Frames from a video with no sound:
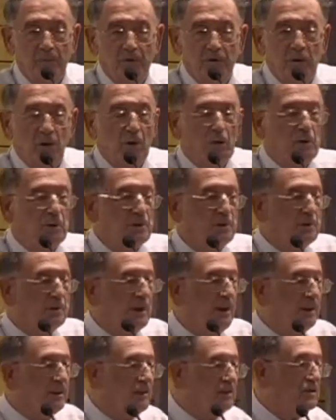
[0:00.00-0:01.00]
So the
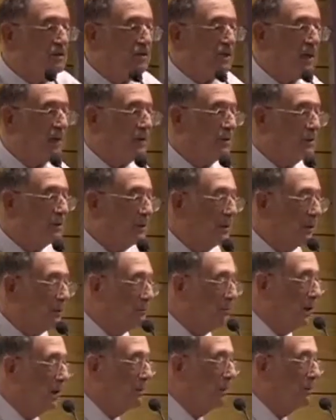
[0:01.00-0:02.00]
United States will
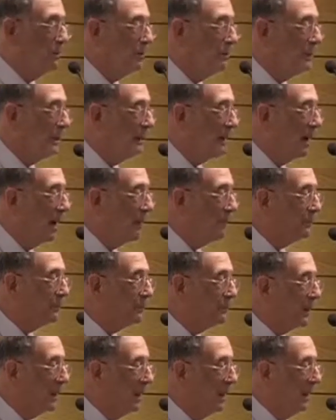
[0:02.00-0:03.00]
probably
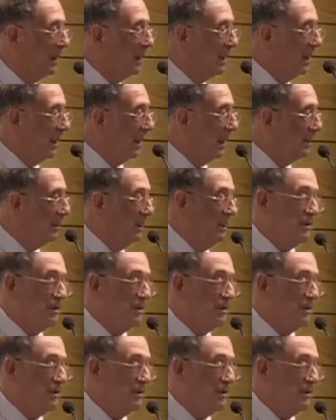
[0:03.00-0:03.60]
become an